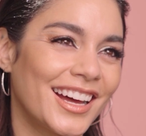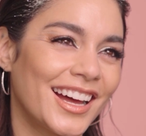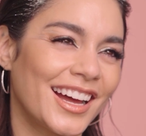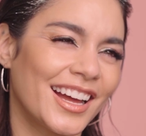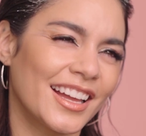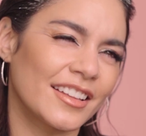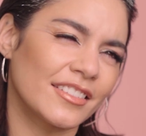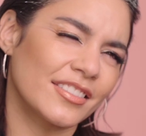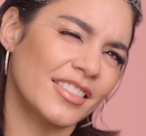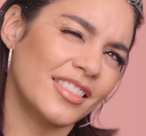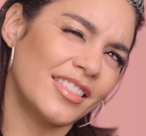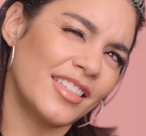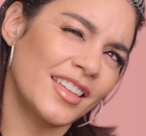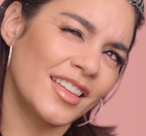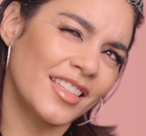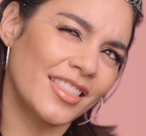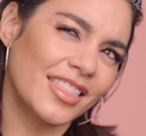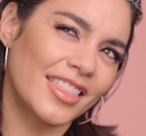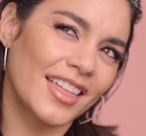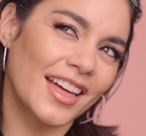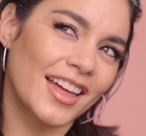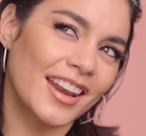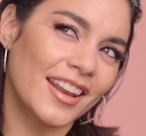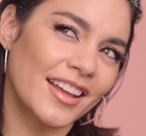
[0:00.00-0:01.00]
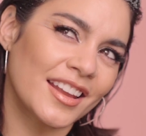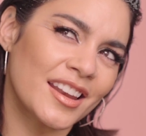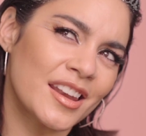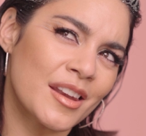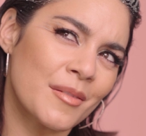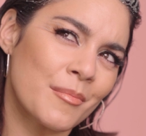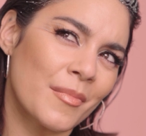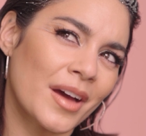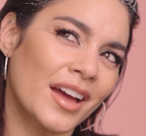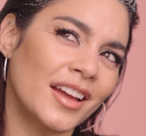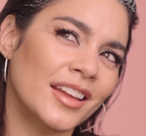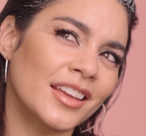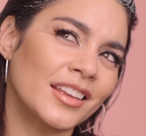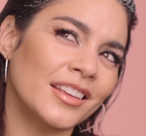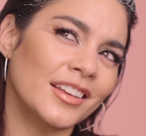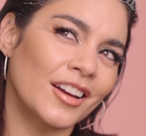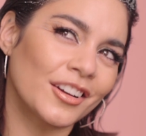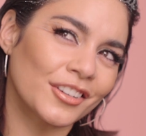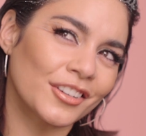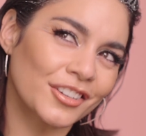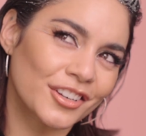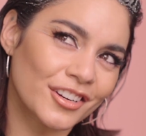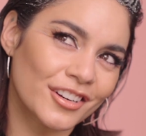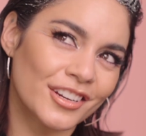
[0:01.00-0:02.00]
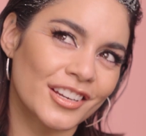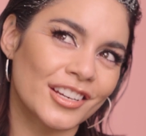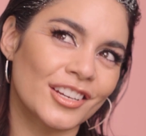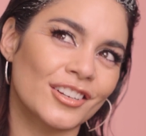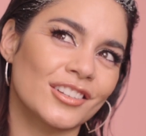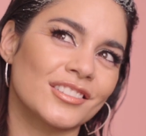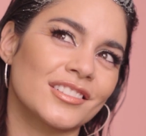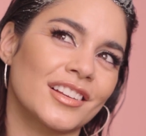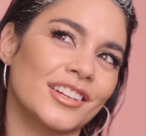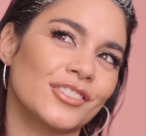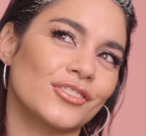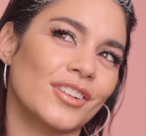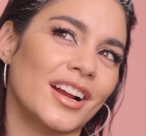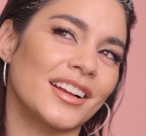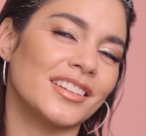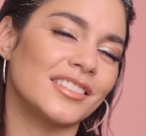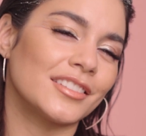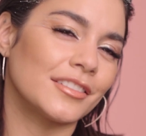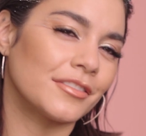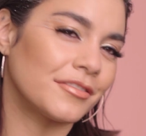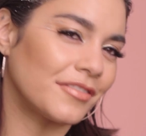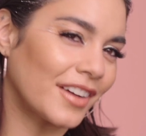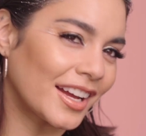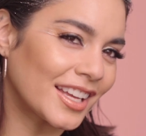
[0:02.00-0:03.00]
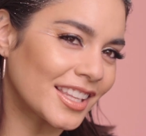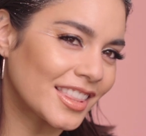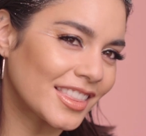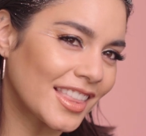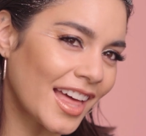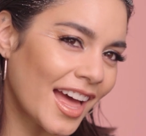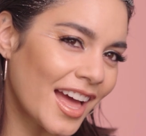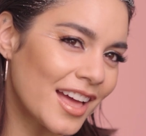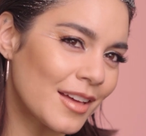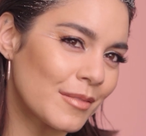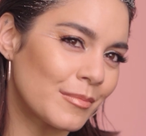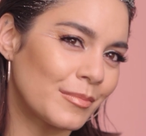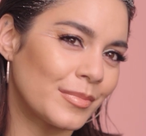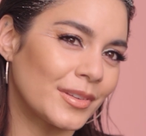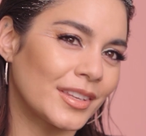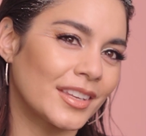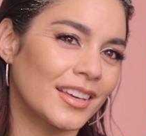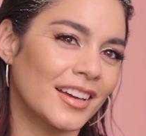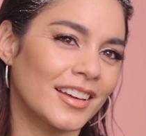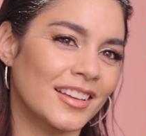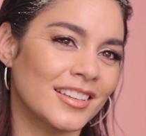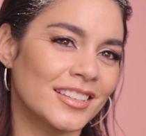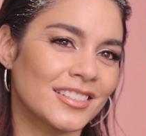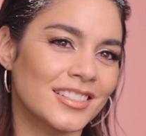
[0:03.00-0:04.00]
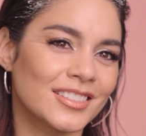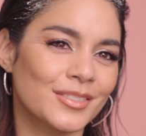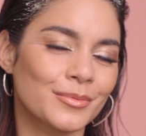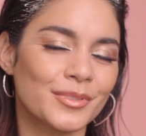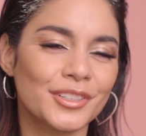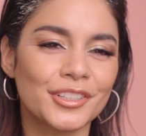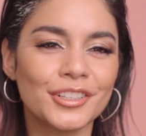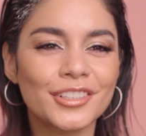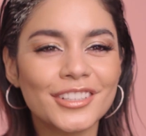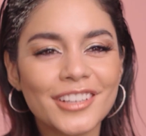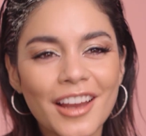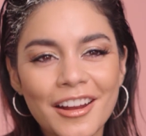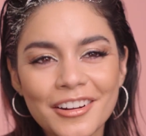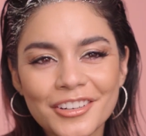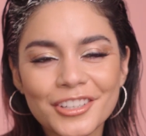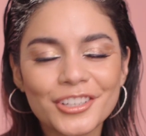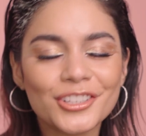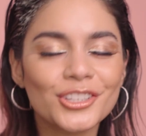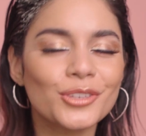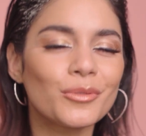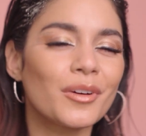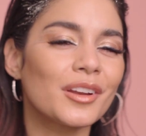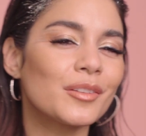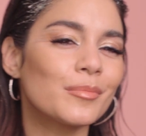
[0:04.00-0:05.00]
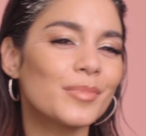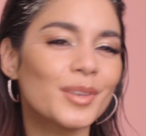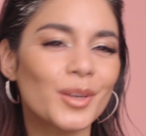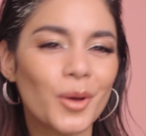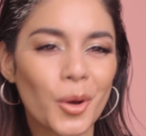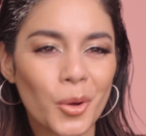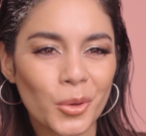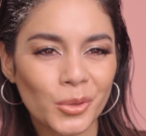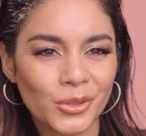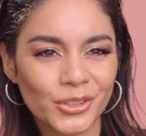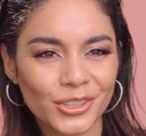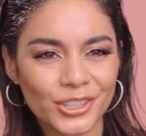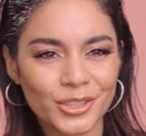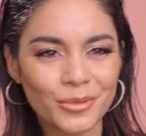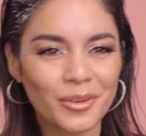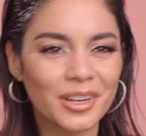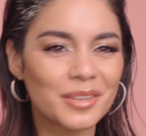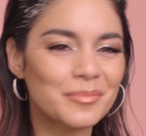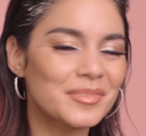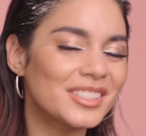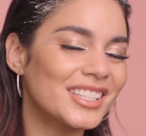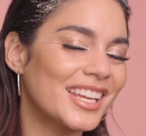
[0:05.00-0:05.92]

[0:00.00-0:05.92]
I think that in my younger years, I tried to fight that because when you're younger, you want to be older, you want to be